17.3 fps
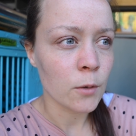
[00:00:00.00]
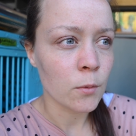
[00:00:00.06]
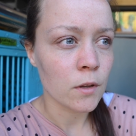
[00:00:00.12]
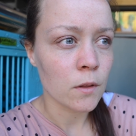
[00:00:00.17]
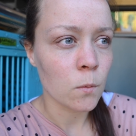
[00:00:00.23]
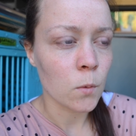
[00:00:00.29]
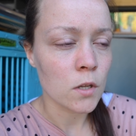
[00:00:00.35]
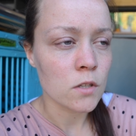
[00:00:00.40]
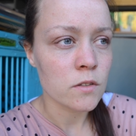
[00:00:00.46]
were
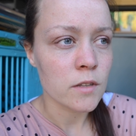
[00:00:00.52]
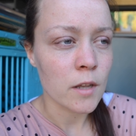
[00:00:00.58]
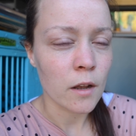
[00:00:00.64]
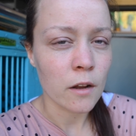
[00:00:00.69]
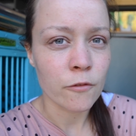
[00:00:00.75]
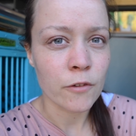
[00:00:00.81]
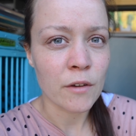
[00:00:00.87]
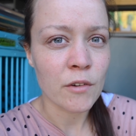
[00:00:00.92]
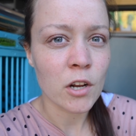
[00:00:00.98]
the ones that
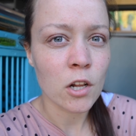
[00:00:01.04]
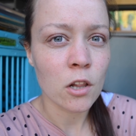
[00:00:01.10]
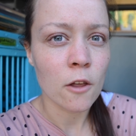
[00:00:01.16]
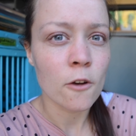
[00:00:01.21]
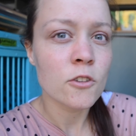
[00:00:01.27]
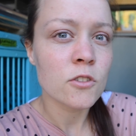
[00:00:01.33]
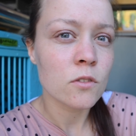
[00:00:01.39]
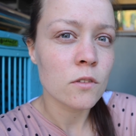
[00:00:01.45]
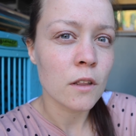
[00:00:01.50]
are very
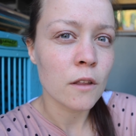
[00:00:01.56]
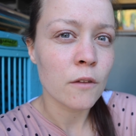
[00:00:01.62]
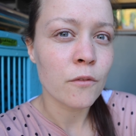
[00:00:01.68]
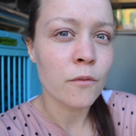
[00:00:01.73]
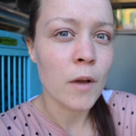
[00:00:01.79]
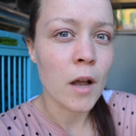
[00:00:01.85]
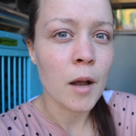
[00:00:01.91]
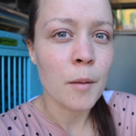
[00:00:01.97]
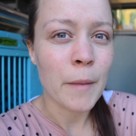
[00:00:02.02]
close to
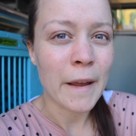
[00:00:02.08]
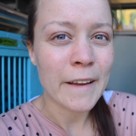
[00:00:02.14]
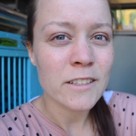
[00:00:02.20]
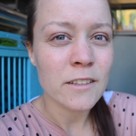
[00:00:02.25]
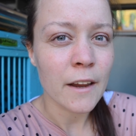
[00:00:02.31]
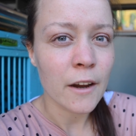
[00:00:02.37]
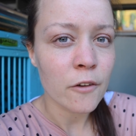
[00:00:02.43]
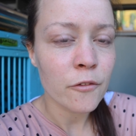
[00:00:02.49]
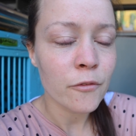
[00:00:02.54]
the Max
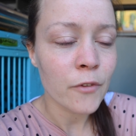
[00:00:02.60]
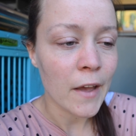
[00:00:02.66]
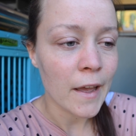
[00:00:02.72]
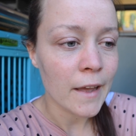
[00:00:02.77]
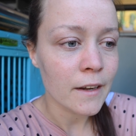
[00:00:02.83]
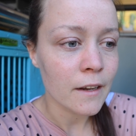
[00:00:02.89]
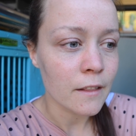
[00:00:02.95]
Air fan,